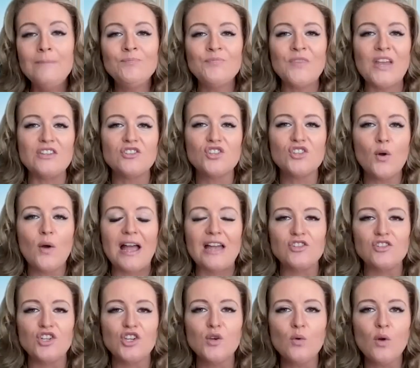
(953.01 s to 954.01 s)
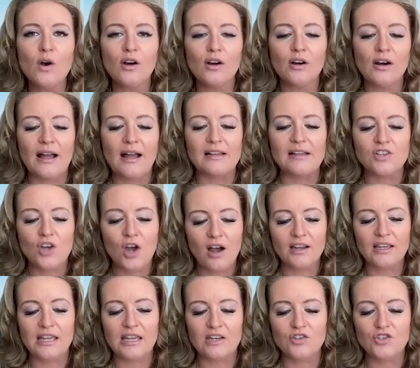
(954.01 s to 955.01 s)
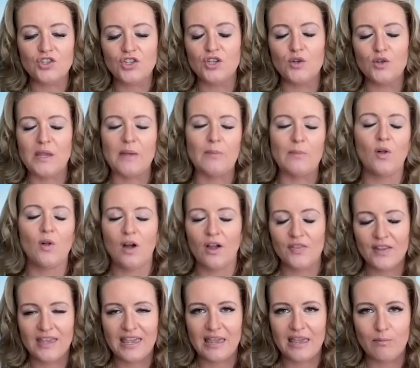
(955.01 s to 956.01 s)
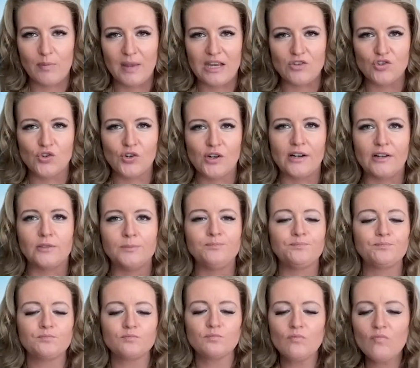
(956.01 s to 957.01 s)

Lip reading: And so as you are talking to people on the campaign trail,